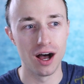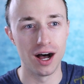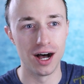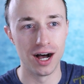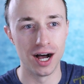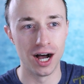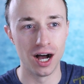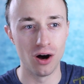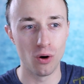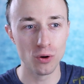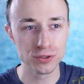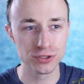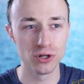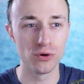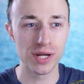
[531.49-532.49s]

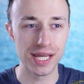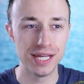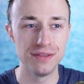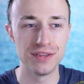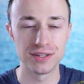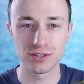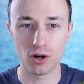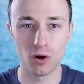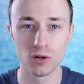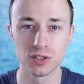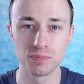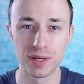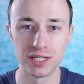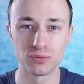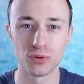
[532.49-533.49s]
Also, in this
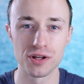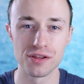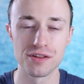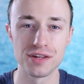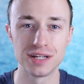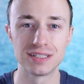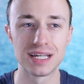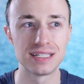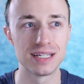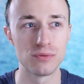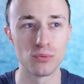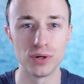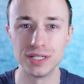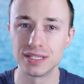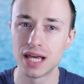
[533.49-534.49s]
AltSpace, one of the things I did
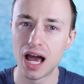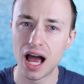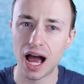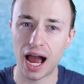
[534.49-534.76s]
was